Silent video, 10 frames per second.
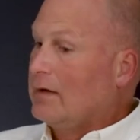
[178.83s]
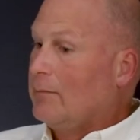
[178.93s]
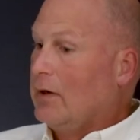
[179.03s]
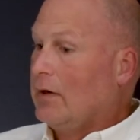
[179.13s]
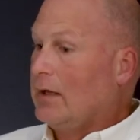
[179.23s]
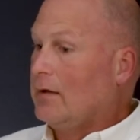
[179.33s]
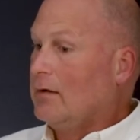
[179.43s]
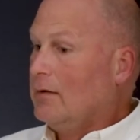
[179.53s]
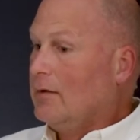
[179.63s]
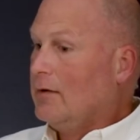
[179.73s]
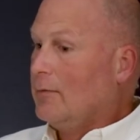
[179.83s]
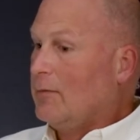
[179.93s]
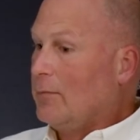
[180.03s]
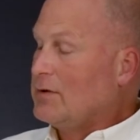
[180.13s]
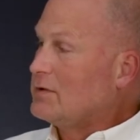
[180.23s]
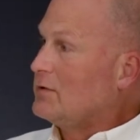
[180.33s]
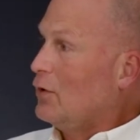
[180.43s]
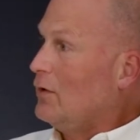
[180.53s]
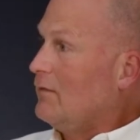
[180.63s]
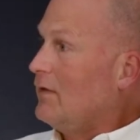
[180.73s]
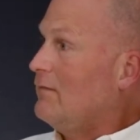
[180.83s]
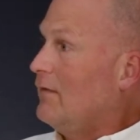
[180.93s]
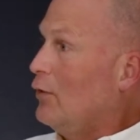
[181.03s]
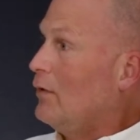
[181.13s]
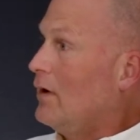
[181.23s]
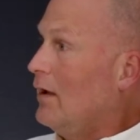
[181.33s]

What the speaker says: and I'm hearing that members are told if they vote